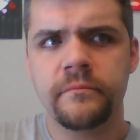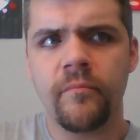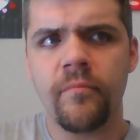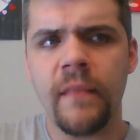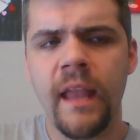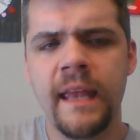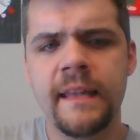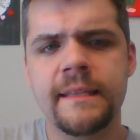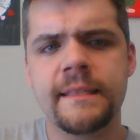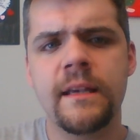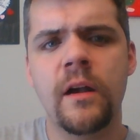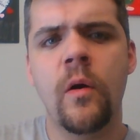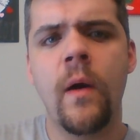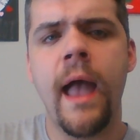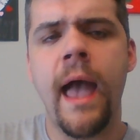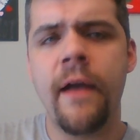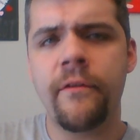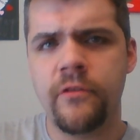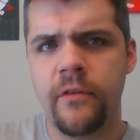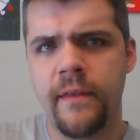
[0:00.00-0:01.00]
And so
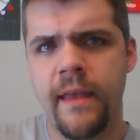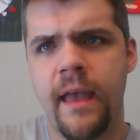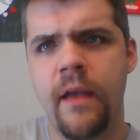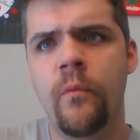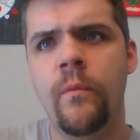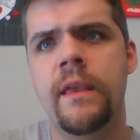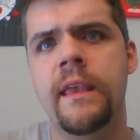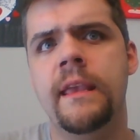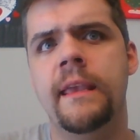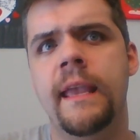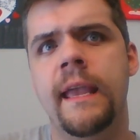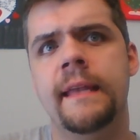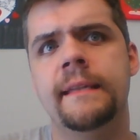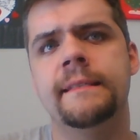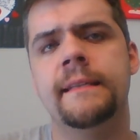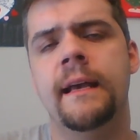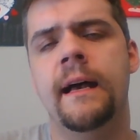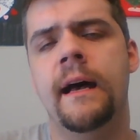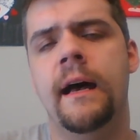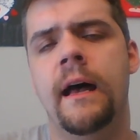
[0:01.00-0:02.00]
after that, we get
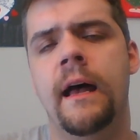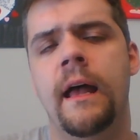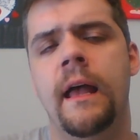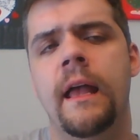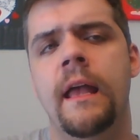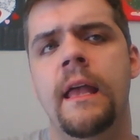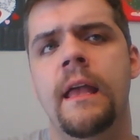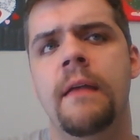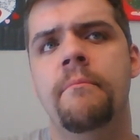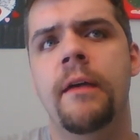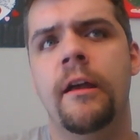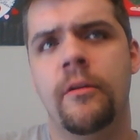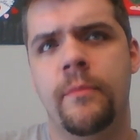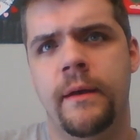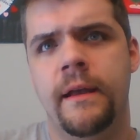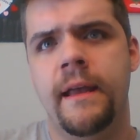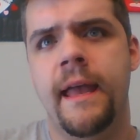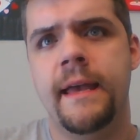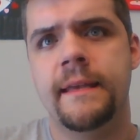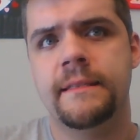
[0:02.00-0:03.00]

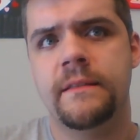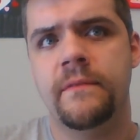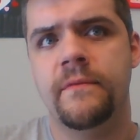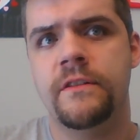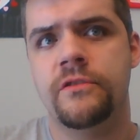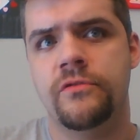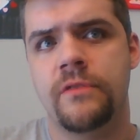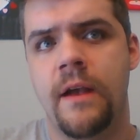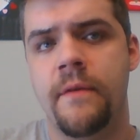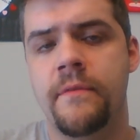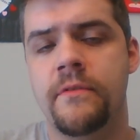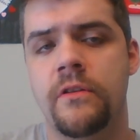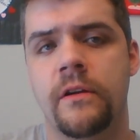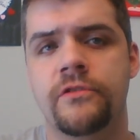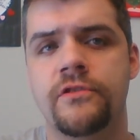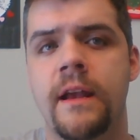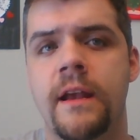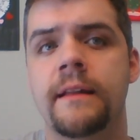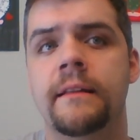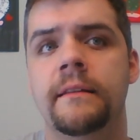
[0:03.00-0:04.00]
Betterbot has the vision driver. They're
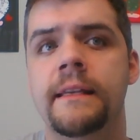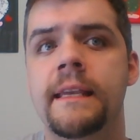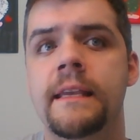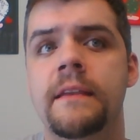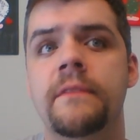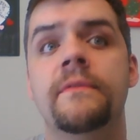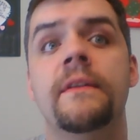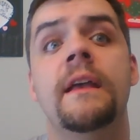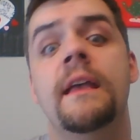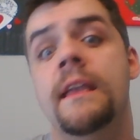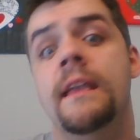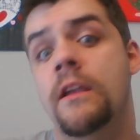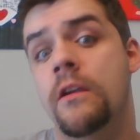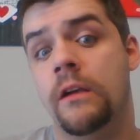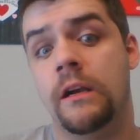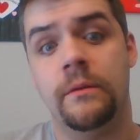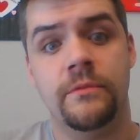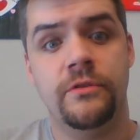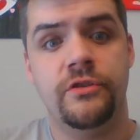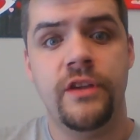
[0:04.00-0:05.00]
trying to leave. Here
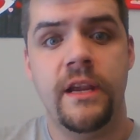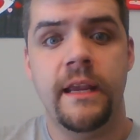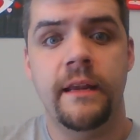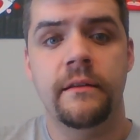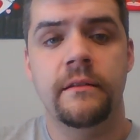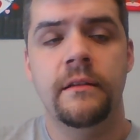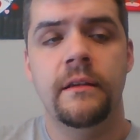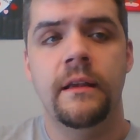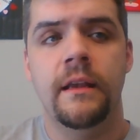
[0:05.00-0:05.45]
comes Jean.